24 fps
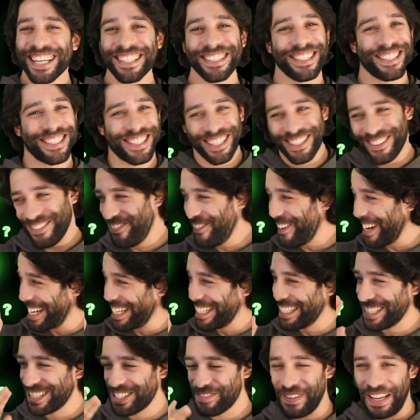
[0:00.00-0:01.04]
Just gonna
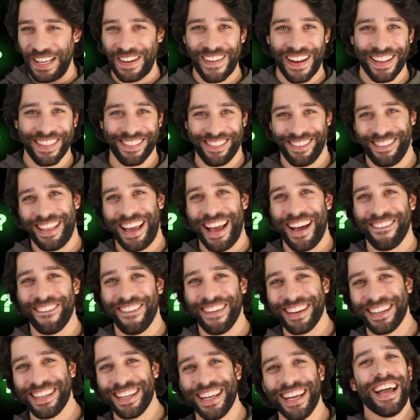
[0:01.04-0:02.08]
speed right through that
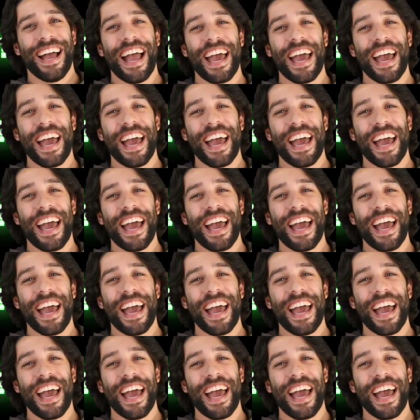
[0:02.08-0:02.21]
one.